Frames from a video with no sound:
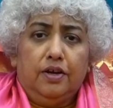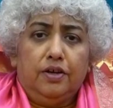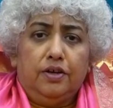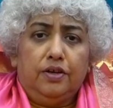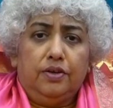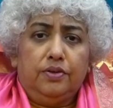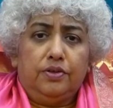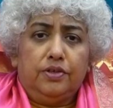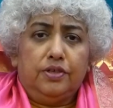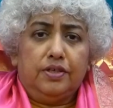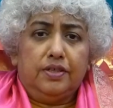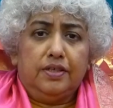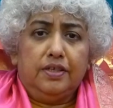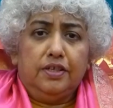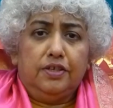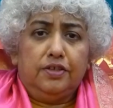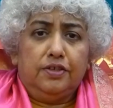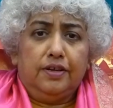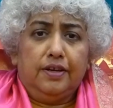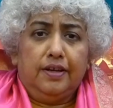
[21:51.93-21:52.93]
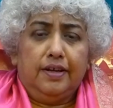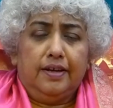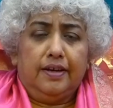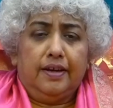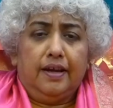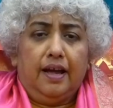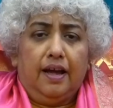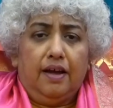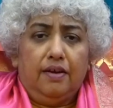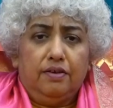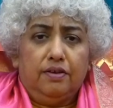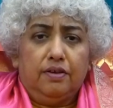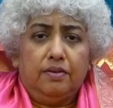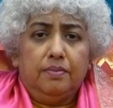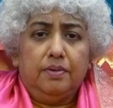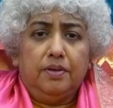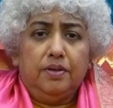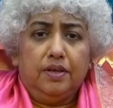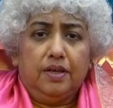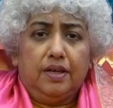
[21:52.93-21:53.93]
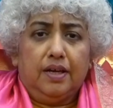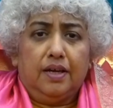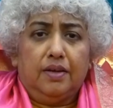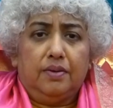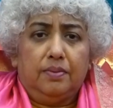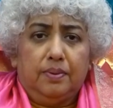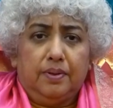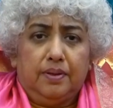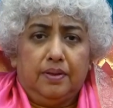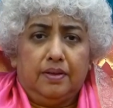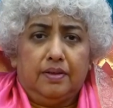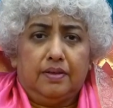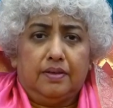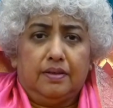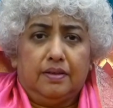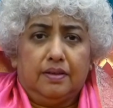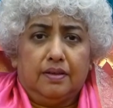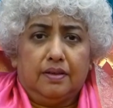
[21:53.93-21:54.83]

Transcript: You just need to learn how to communicate with it.